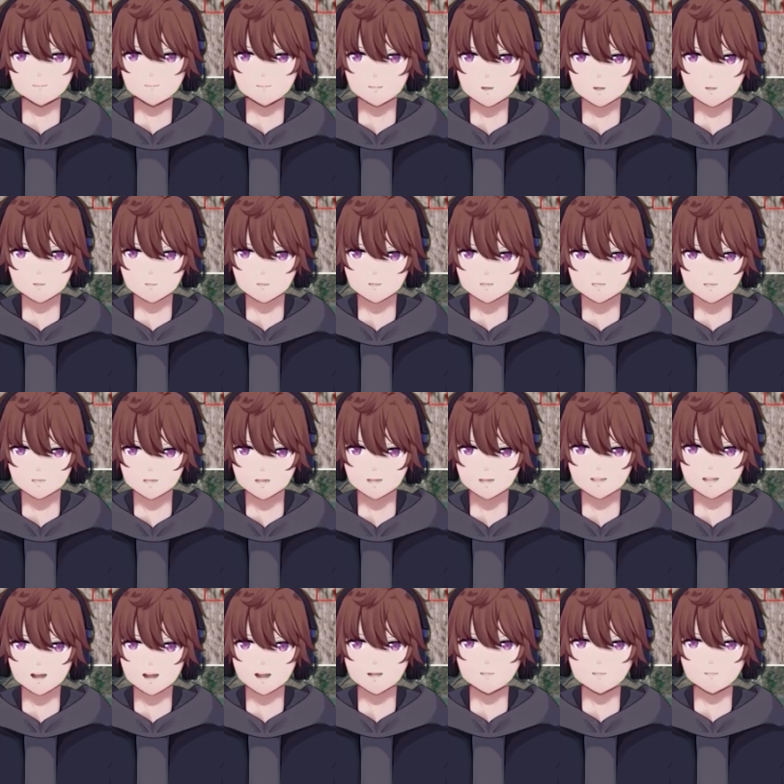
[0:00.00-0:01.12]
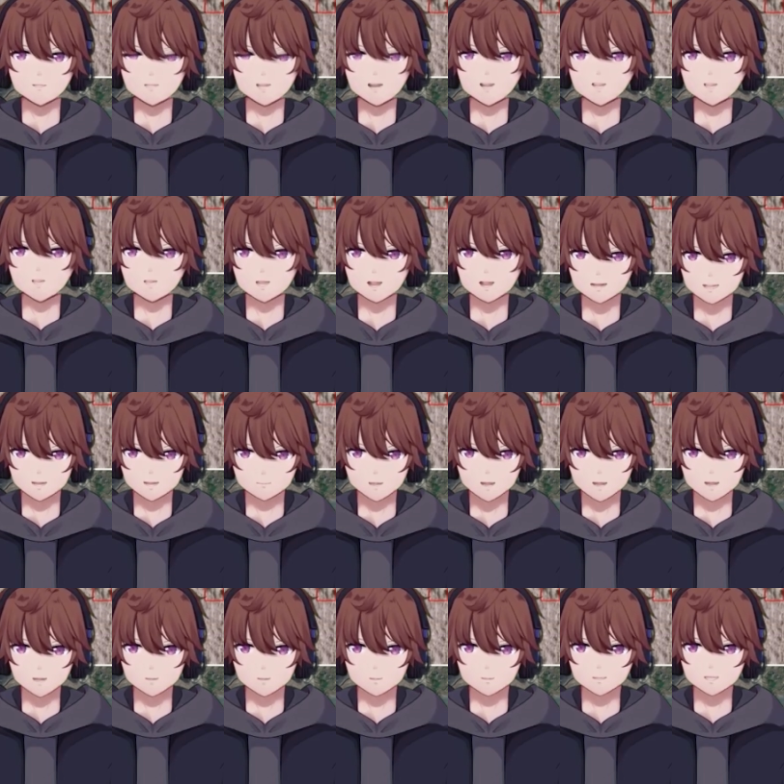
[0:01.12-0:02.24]
When Russian artillery fell, the Russian soldiers in
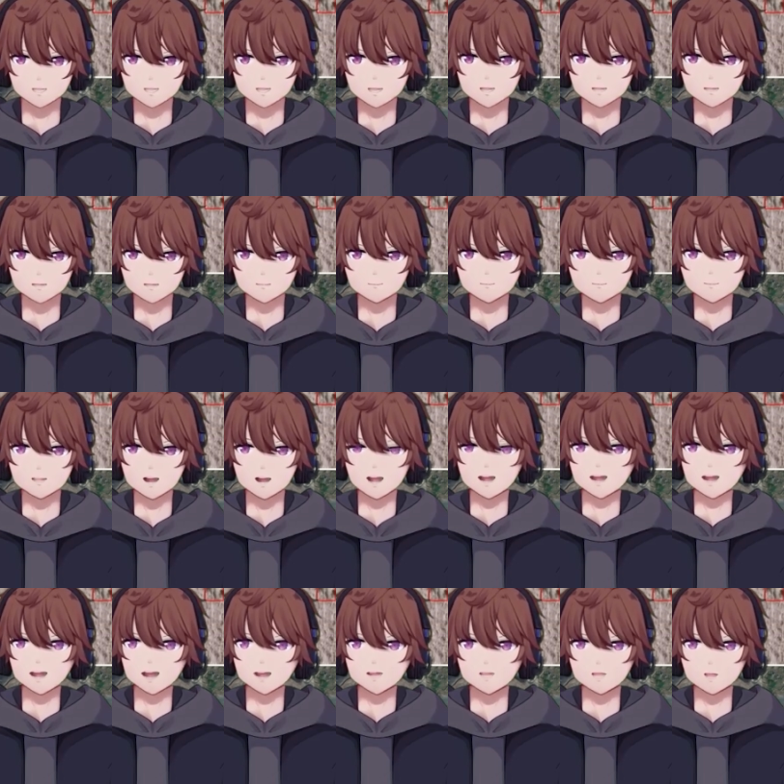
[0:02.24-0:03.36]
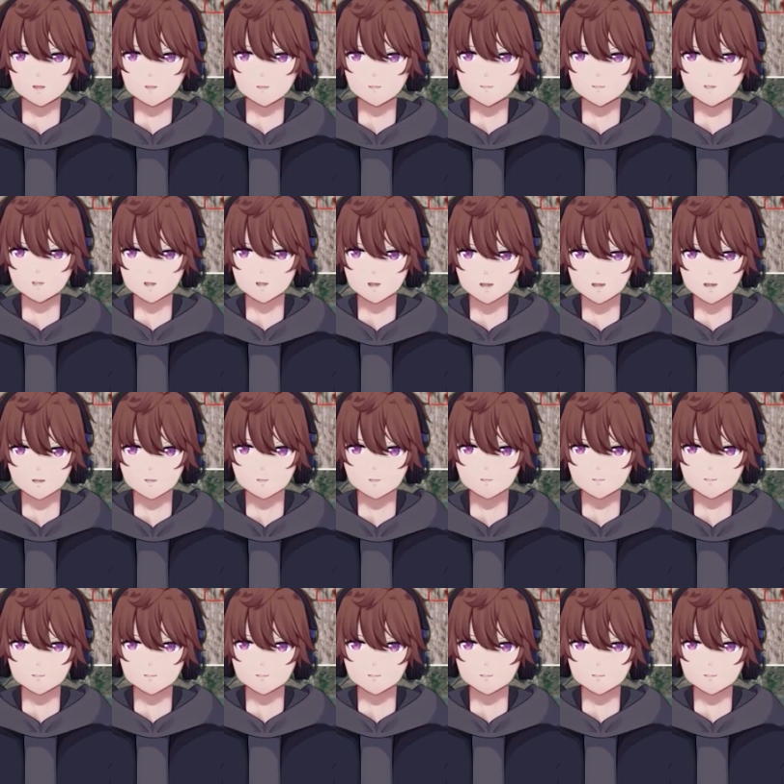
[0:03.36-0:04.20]
the guiding Ukrainian drone accelerated across the